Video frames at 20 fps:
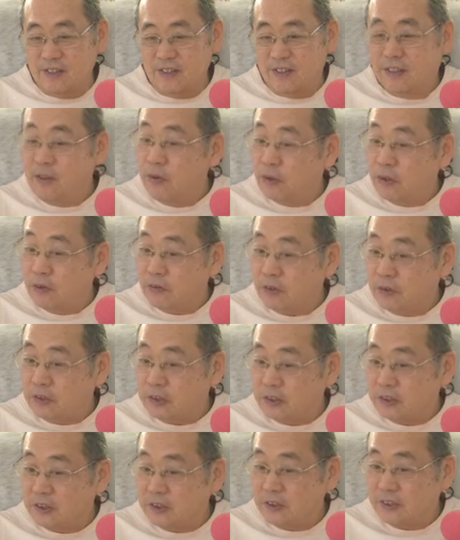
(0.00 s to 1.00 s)
No
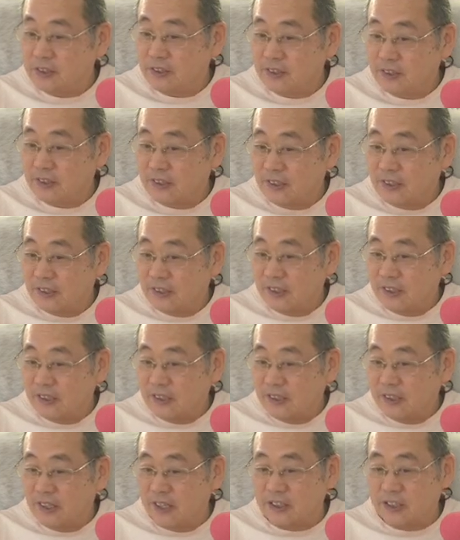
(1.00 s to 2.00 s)
difference,
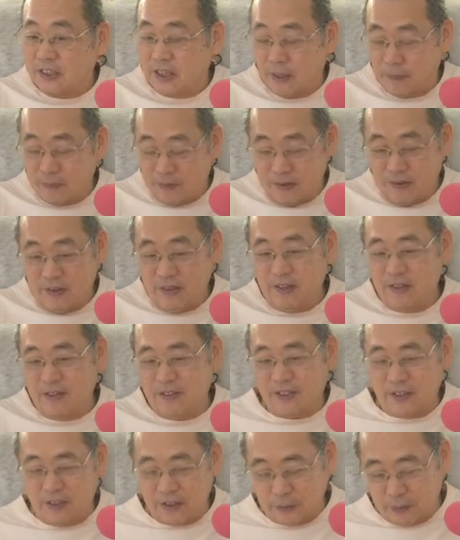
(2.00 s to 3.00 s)
except
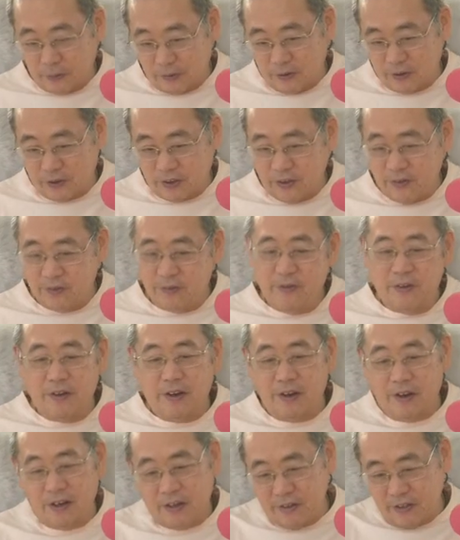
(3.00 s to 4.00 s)
it's all spiritual
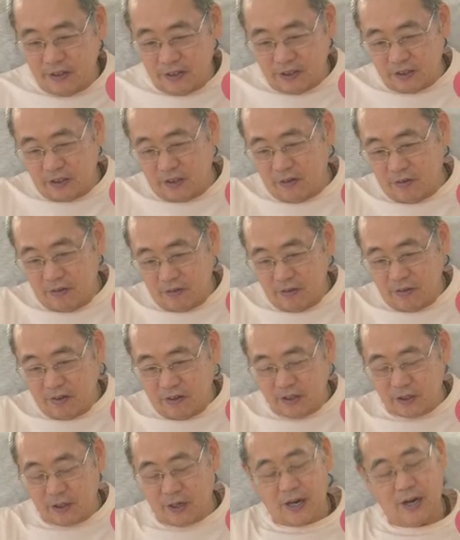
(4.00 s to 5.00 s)
and it's all
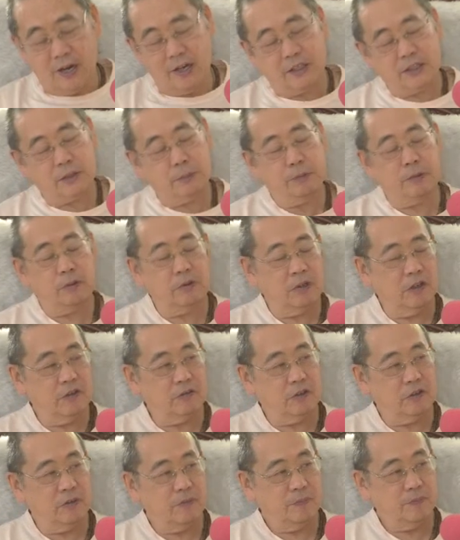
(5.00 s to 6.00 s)
on the highest pure
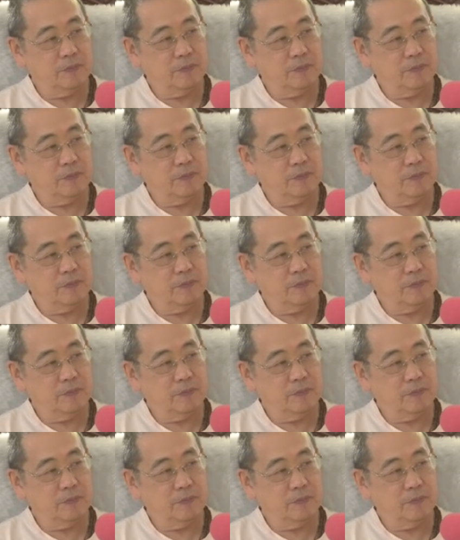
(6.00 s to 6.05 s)
level.